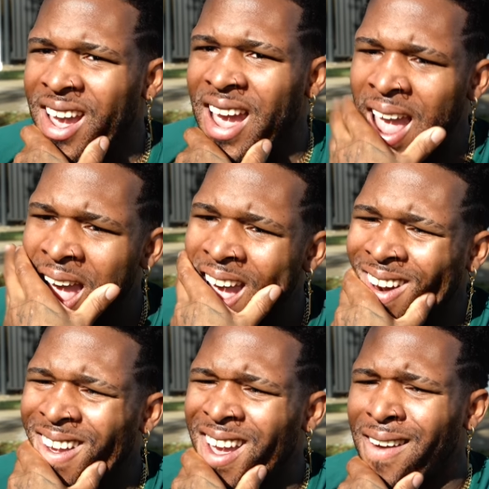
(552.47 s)

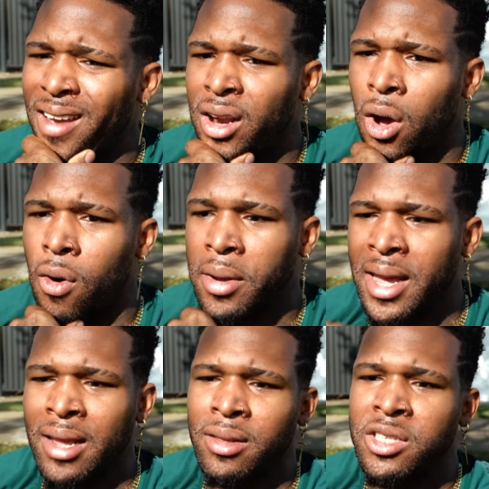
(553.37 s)
And, you know,
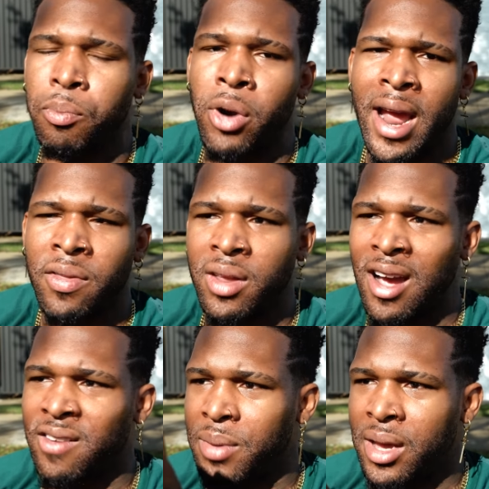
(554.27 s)
getting this brand that
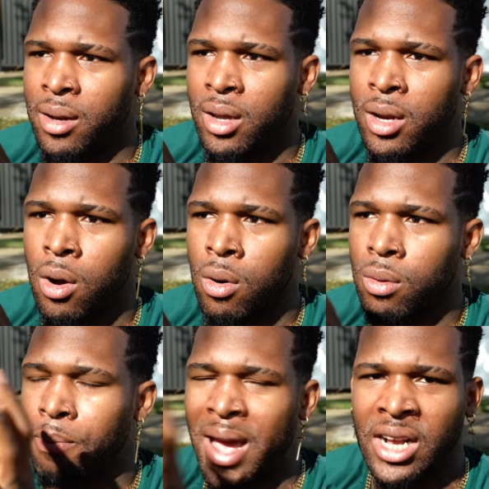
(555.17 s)
I've been, you
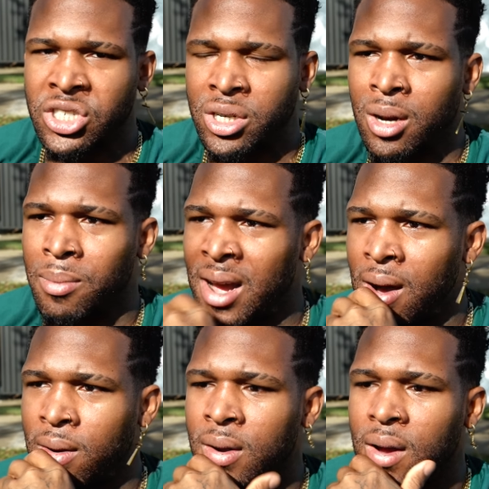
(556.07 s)
know, passionate
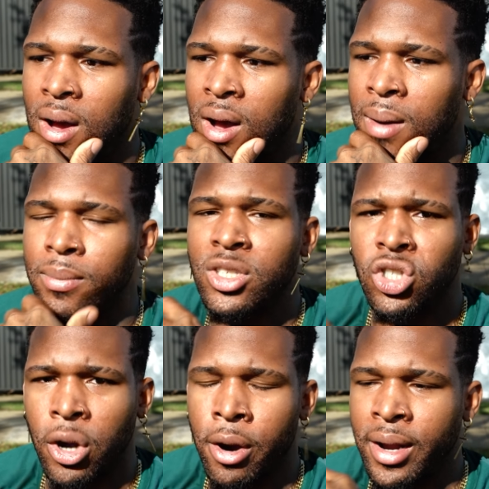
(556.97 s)
about
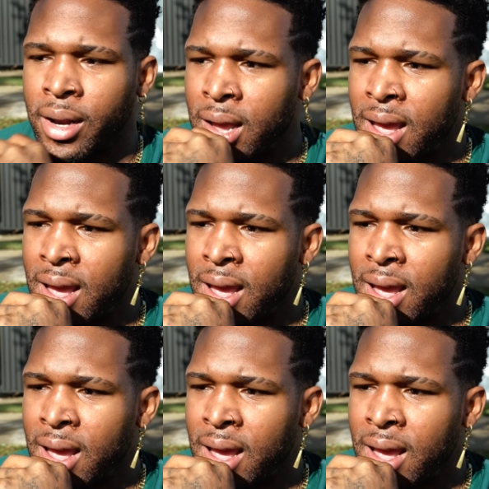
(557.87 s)
started,